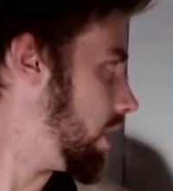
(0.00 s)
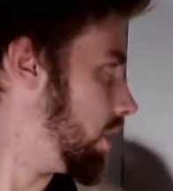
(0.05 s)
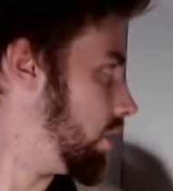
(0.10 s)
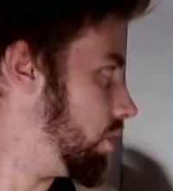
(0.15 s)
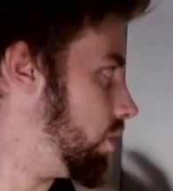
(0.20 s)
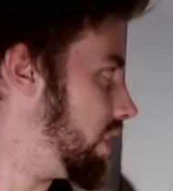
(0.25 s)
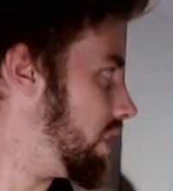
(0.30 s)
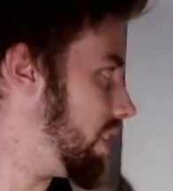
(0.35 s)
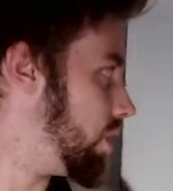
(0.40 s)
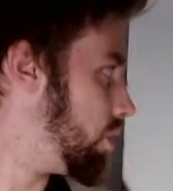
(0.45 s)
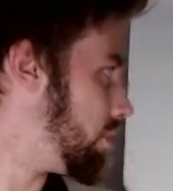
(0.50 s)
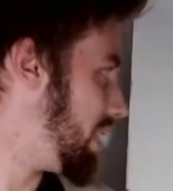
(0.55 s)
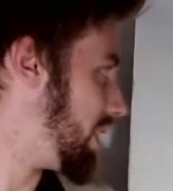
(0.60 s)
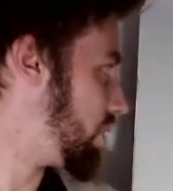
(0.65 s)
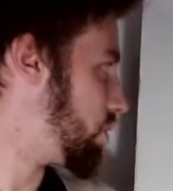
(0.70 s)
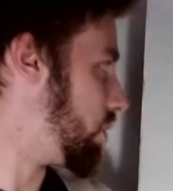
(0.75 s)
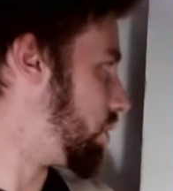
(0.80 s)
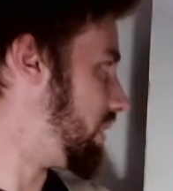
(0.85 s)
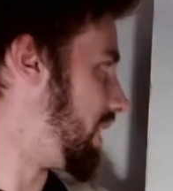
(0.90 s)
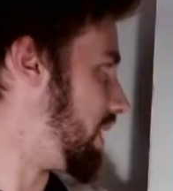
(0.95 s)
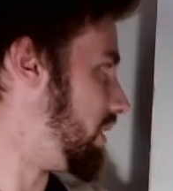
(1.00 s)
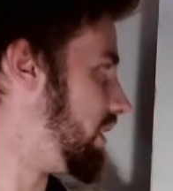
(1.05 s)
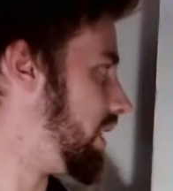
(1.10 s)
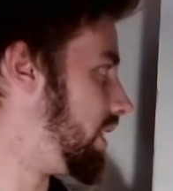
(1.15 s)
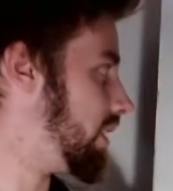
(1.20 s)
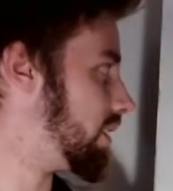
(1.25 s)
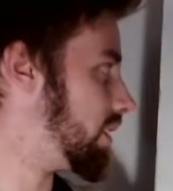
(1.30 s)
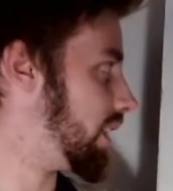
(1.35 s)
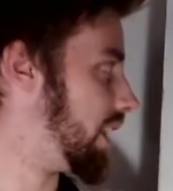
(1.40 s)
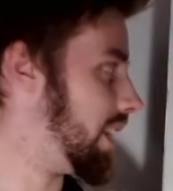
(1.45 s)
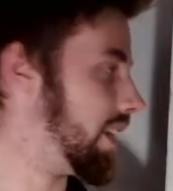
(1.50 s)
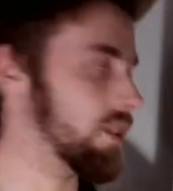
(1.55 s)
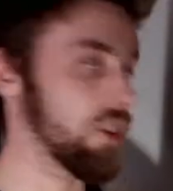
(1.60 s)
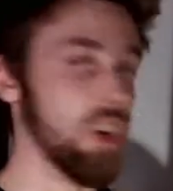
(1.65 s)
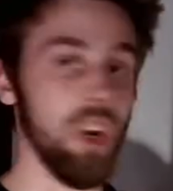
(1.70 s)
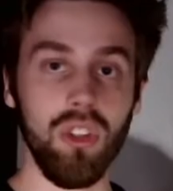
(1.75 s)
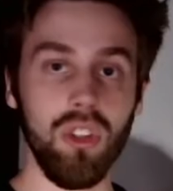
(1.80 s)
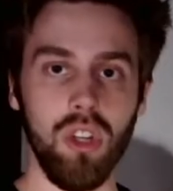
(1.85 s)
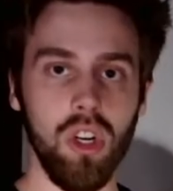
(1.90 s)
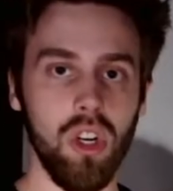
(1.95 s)
you need to make sure that this is
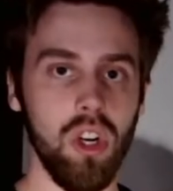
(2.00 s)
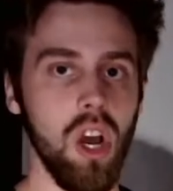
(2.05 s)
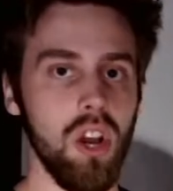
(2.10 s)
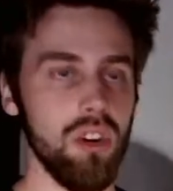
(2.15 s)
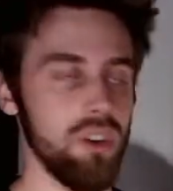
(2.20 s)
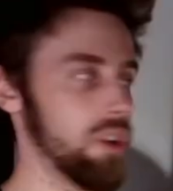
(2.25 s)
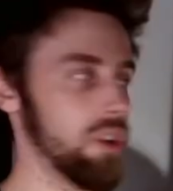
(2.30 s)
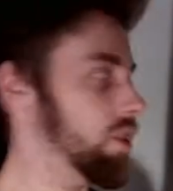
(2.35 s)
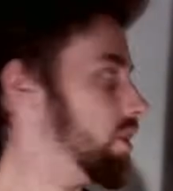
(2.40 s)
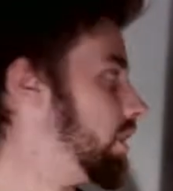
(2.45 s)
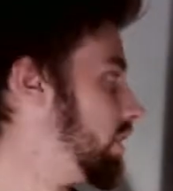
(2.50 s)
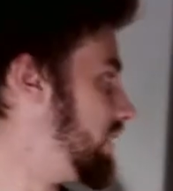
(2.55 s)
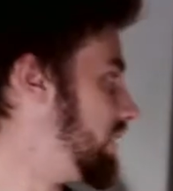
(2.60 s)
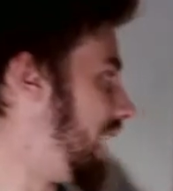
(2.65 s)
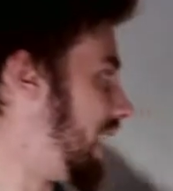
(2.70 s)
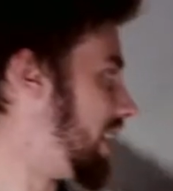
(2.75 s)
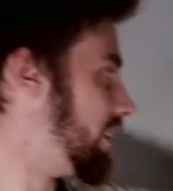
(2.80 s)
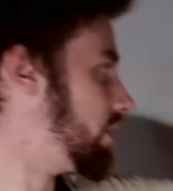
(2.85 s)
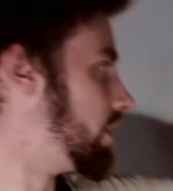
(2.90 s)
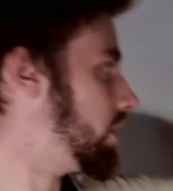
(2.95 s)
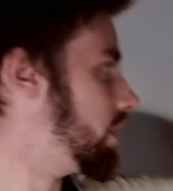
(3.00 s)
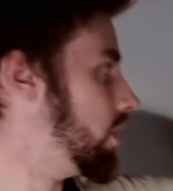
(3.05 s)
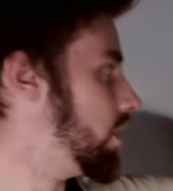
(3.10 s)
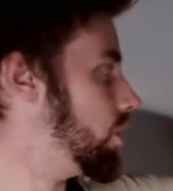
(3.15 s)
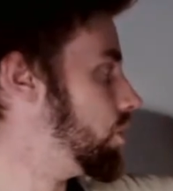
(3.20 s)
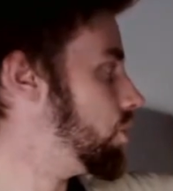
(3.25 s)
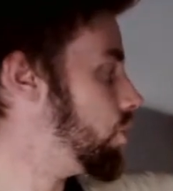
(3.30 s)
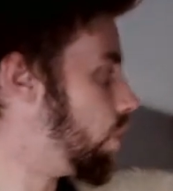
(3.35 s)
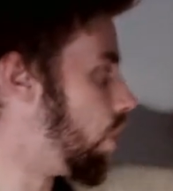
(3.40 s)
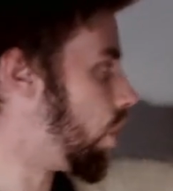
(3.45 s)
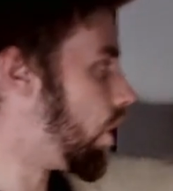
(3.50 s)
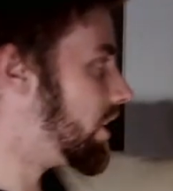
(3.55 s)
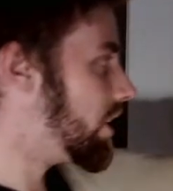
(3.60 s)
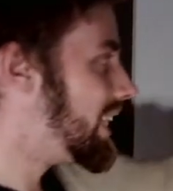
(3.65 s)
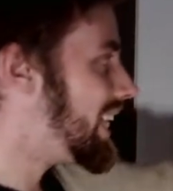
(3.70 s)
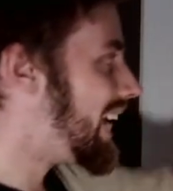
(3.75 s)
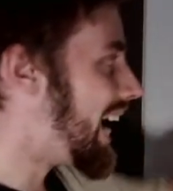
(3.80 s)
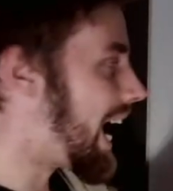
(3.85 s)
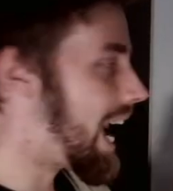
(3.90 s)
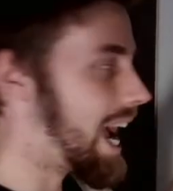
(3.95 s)
uncluttered, that you only
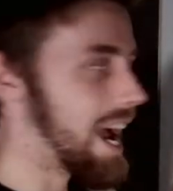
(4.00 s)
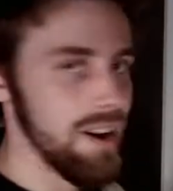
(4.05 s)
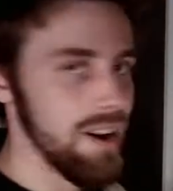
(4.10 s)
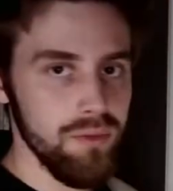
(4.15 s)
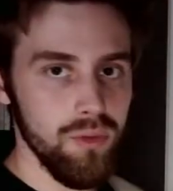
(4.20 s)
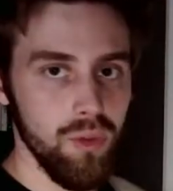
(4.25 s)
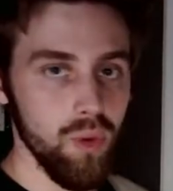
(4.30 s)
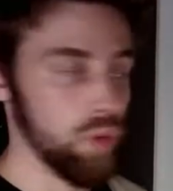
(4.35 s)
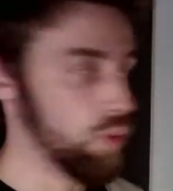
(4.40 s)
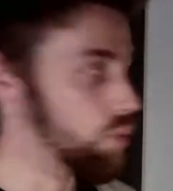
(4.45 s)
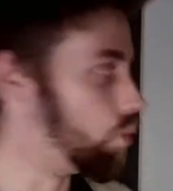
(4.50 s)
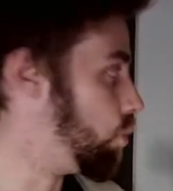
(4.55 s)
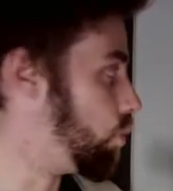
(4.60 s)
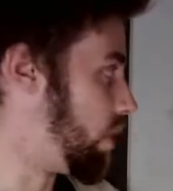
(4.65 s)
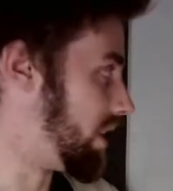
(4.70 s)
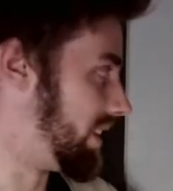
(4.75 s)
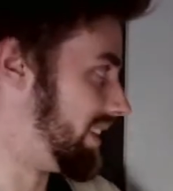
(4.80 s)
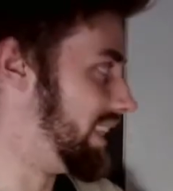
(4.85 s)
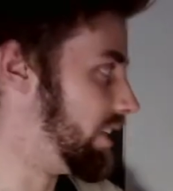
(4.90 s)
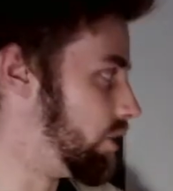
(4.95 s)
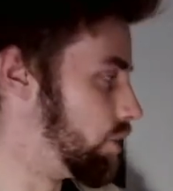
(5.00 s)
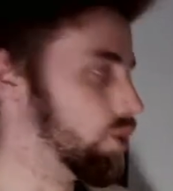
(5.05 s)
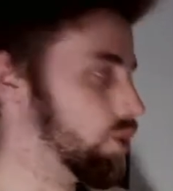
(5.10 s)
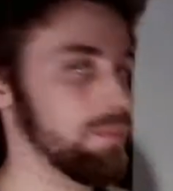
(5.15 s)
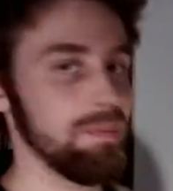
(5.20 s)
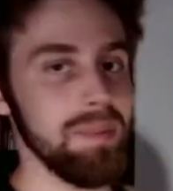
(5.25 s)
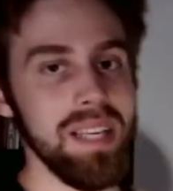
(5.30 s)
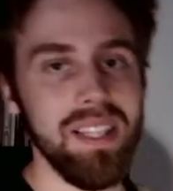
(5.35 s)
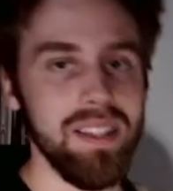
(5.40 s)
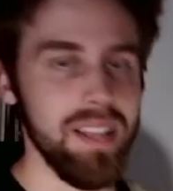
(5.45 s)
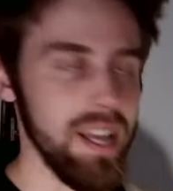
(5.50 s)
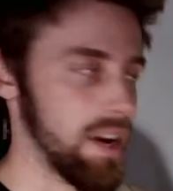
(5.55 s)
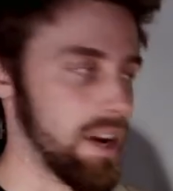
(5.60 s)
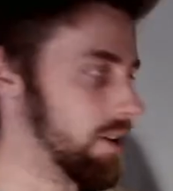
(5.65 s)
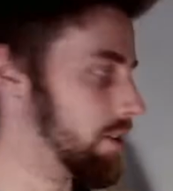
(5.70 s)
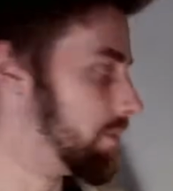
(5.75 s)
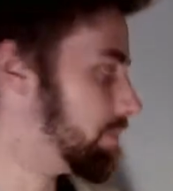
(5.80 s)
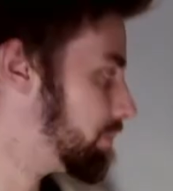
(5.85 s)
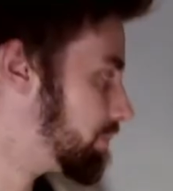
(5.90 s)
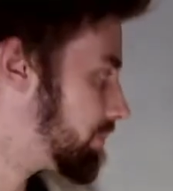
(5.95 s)
have what needs to be there.